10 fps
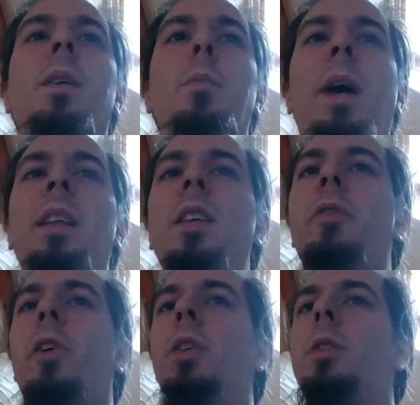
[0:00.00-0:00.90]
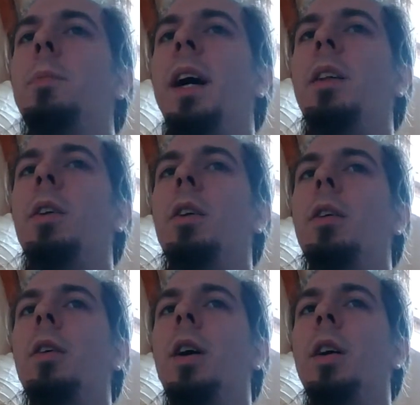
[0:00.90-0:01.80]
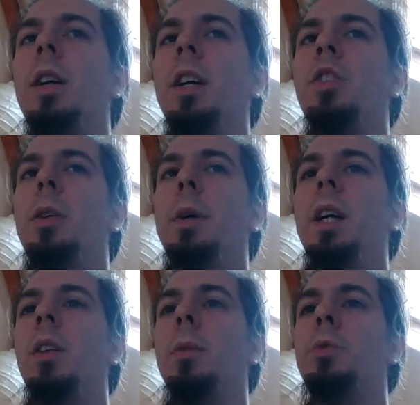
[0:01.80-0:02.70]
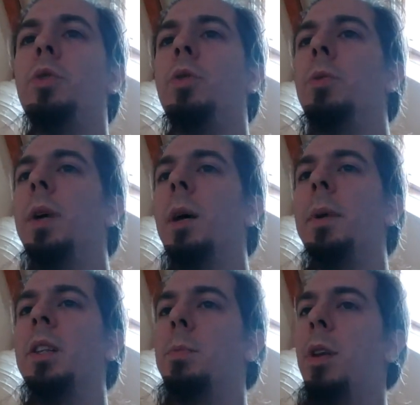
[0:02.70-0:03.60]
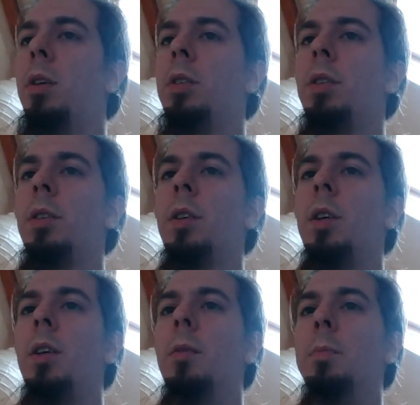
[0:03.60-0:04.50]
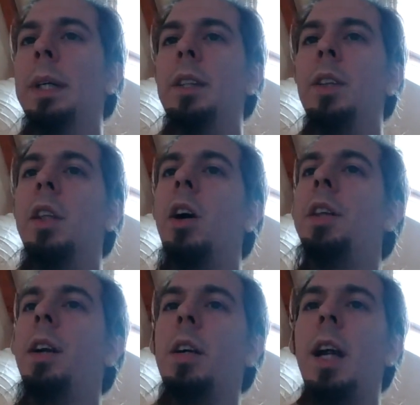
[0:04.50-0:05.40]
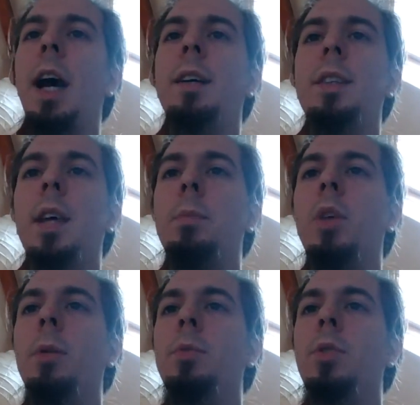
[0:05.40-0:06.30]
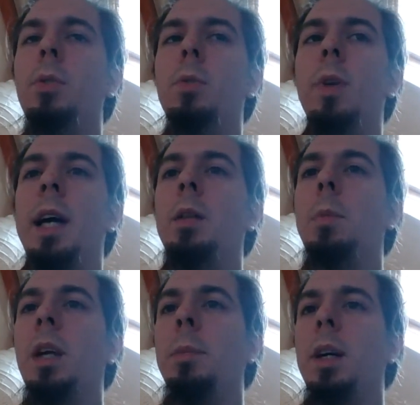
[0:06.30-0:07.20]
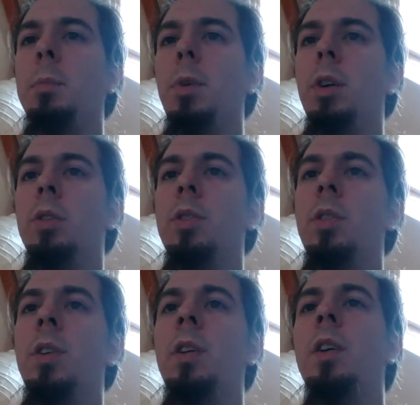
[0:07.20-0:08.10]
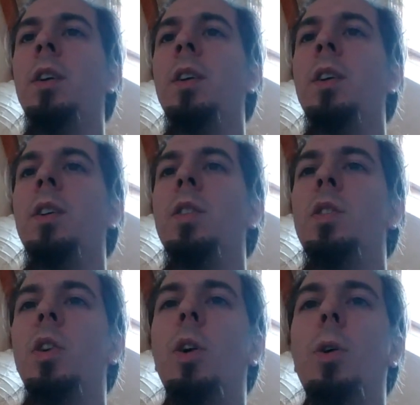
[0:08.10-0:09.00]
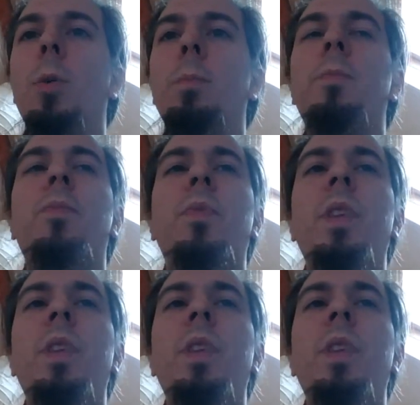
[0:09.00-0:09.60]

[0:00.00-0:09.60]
by default, miner are gonna generate up to 2 megabytes block, but the node are gonna accept up to 8 megabyte blocks. So